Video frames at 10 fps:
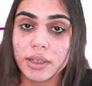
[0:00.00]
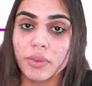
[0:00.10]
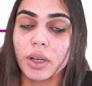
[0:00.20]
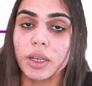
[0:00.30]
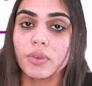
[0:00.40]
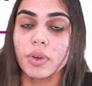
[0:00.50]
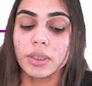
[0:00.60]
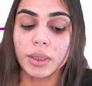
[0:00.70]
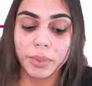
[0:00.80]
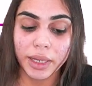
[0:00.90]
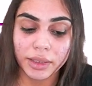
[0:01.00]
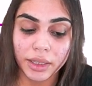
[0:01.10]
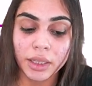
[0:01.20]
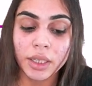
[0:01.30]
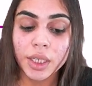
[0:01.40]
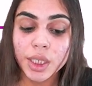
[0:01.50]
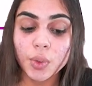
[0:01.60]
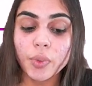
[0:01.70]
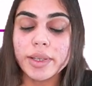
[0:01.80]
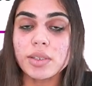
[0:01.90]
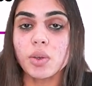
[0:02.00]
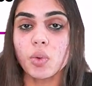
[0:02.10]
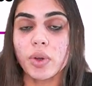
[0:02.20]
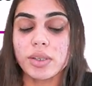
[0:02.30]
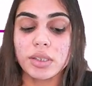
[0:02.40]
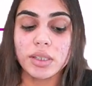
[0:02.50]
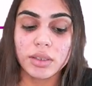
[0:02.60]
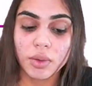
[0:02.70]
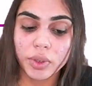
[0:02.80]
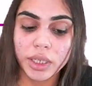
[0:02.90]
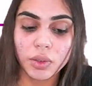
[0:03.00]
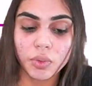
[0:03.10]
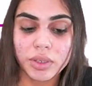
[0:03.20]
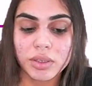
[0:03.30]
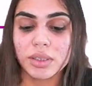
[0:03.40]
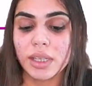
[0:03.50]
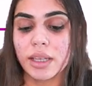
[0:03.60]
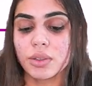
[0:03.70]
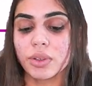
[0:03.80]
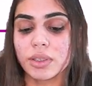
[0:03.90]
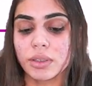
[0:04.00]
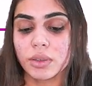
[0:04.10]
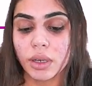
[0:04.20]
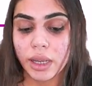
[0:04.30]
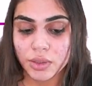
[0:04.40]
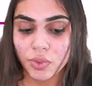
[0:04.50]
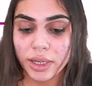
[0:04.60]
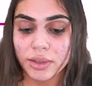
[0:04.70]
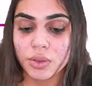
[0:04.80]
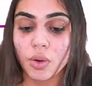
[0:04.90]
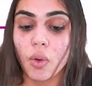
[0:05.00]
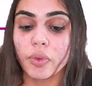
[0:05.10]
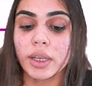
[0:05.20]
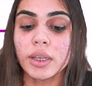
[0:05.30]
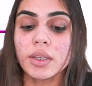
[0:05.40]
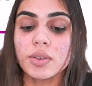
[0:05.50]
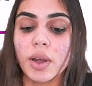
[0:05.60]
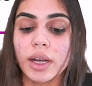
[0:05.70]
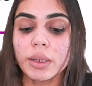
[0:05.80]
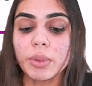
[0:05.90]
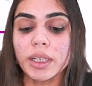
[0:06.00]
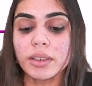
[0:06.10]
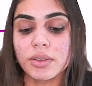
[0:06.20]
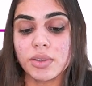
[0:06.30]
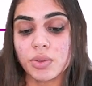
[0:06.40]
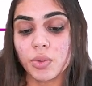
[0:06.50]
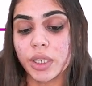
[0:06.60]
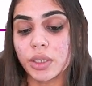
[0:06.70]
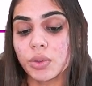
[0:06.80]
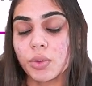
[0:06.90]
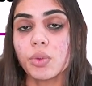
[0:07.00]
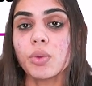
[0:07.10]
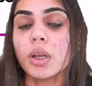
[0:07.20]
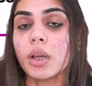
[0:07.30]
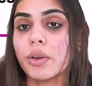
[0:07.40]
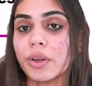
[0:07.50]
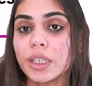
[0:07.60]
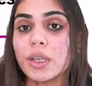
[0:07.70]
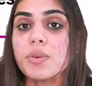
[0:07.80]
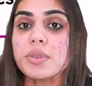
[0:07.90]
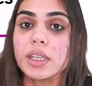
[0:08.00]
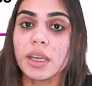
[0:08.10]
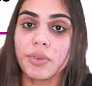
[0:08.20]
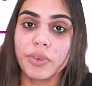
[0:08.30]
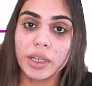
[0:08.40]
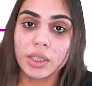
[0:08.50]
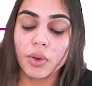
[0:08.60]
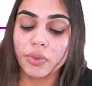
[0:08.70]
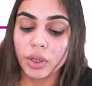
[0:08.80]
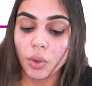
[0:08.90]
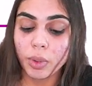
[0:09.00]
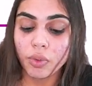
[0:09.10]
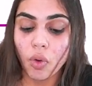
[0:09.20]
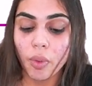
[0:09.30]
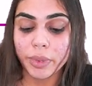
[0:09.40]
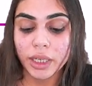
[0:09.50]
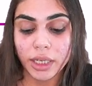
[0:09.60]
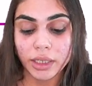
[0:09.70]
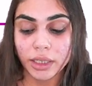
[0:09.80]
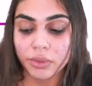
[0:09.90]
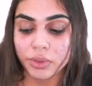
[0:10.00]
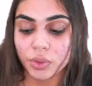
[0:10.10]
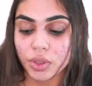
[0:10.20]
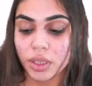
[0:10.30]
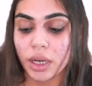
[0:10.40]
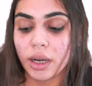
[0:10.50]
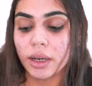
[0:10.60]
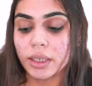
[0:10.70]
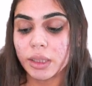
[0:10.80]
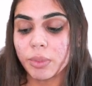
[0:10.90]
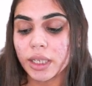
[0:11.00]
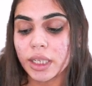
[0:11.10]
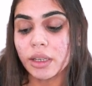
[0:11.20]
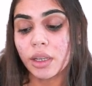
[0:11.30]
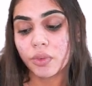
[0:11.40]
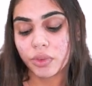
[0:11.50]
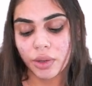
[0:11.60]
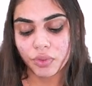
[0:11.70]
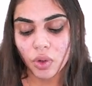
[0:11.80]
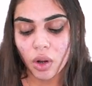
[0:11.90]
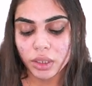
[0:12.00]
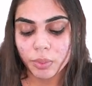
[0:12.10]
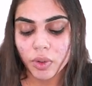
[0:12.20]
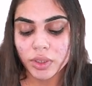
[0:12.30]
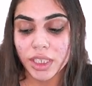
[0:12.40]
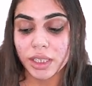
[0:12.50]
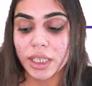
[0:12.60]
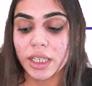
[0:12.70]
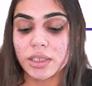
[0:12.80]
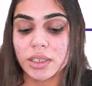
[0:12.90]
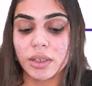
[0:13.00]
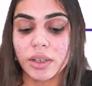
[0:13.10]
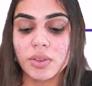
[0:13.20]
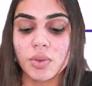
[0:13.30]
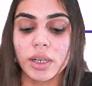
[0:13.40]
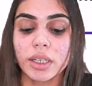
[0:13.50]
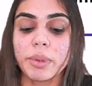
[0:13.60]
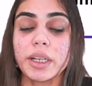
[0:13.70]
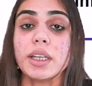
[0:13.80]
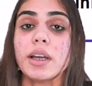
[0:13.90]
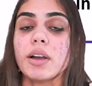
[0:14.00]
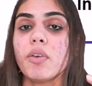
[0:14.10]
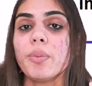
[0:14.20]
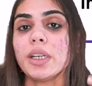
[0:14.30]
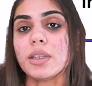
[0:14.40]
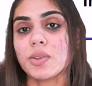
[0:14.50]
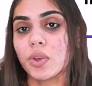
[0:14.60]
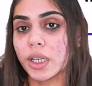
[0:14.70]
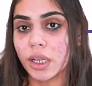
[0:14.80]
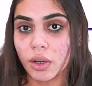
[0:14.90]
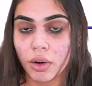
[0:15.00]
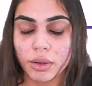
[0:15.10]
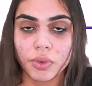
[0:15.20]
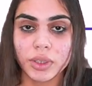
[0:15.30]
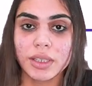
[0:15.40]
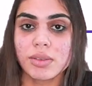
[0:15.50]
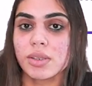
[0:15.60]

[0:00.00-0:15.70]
are working for the, by the US universities, UK universities as well as as well as Norway. So ultimately this is going to reduce the effect of global warming in near future and ultimately we have talked about genetic engineering so ultimately our government is funding a lot for this